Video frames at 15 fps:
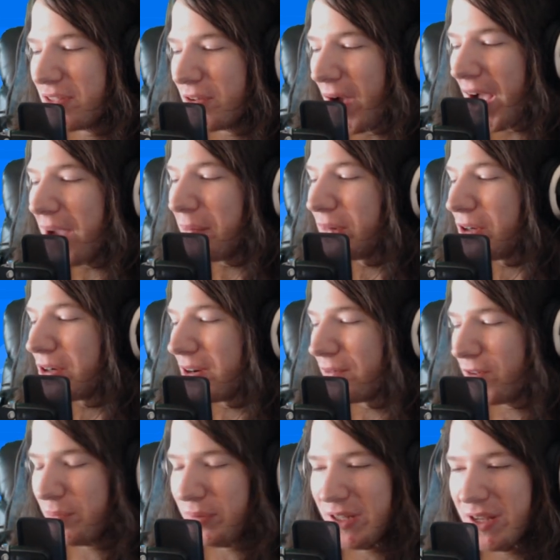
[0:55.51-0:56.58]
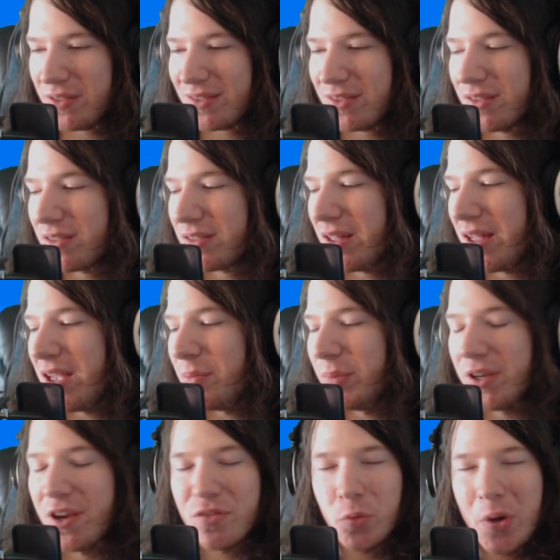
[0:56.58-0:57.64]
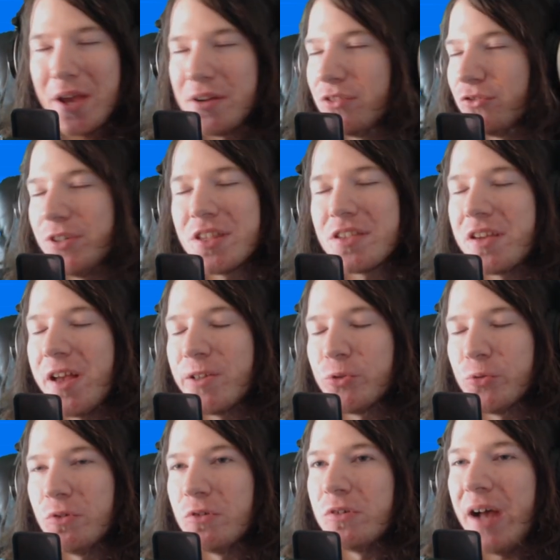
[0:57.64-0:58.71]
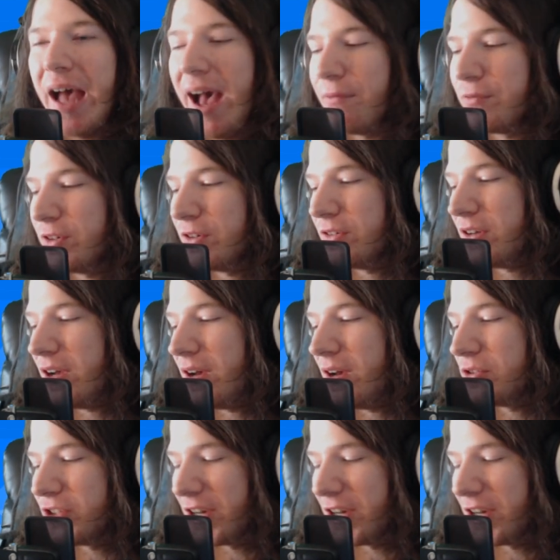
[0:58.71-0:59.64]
So I'm looking for places to stay because we had to reschedule after uh,